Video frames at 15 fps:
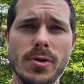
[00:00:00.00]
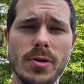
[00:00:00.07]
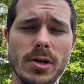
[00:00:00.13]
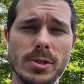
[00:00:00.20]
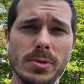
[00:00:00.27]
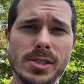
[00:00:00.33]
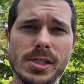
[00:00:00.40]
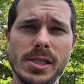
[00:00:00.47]

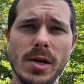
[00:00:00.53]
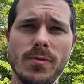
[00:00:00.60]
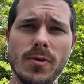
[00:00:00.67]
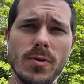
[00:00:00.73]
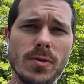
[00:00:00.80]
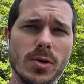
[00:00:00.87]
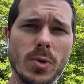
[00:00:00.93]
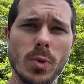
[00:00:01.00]
thoughts. Was this
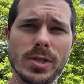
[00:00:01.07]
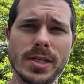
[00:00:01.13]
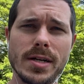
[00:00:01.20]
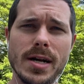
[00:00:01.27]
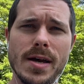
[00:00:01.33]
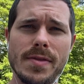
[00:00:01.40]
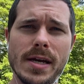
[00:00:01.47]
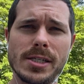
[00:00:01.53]
helpful or was it
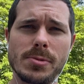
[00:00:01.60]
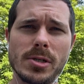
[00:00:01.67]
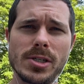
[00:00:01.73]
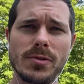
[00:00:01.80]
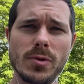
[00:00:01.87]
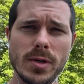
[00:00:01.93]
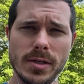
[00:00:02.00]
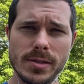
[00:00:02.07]
not? Thanks so much,
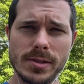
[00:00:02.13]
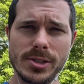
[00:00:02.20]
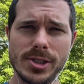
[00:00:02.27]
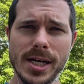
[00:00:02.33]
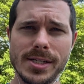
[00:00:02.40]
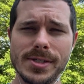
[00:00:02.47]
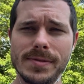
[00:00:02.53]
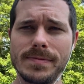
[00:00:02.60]
everyone.
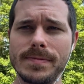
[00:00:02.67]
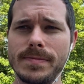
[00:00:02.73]
Chat soon.